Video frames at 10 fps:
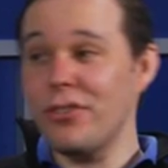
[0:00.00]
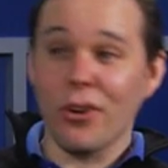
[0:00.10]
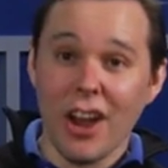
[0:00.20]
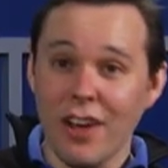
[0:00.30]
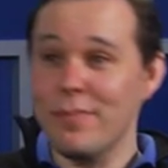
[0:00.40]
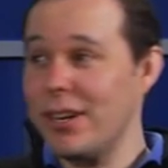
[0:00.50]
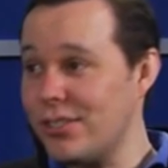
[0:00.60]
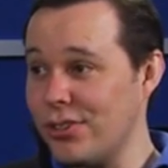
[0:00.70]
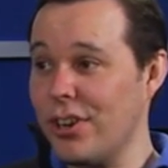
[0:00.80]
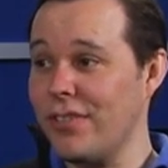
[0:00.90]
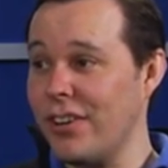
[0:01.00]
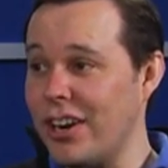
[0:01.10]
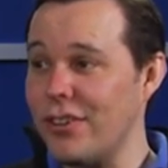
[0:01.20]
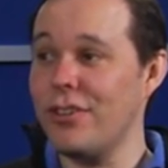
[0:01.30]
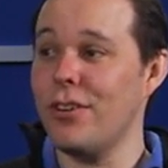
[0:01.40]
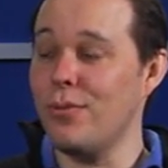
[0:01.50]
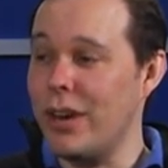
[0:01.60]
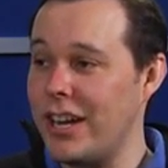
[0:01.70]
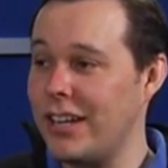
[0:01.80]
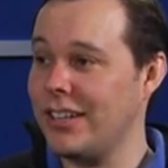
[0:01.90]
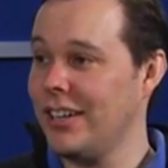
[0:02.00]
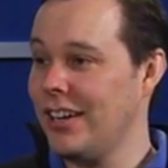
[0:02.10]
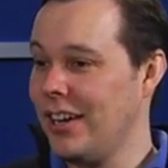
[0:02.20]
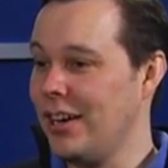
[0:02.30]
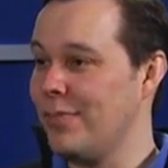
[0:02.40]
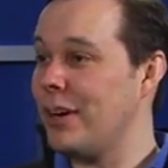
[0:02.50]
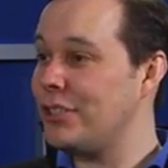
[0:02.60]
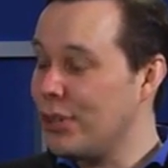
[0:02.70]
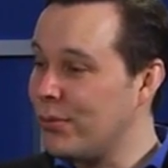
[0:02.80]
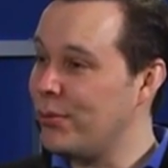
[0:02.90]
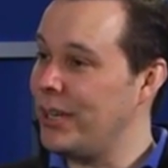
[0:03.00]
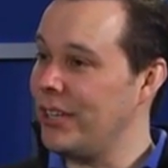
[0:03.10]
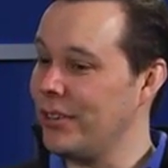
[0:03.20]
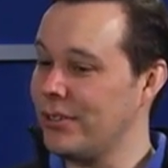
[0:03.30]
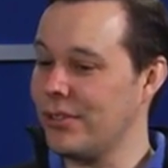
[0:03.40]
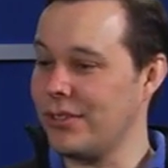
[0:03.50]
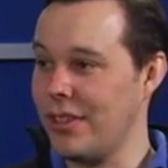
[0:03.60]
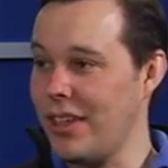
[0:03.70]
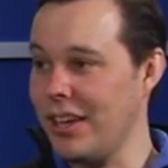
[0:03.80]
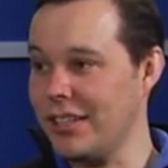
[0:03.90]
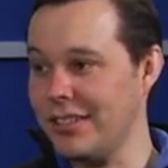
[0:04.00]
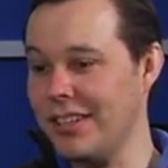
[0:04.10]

don't have my server, I don't know where my job will be, and those sorts of things.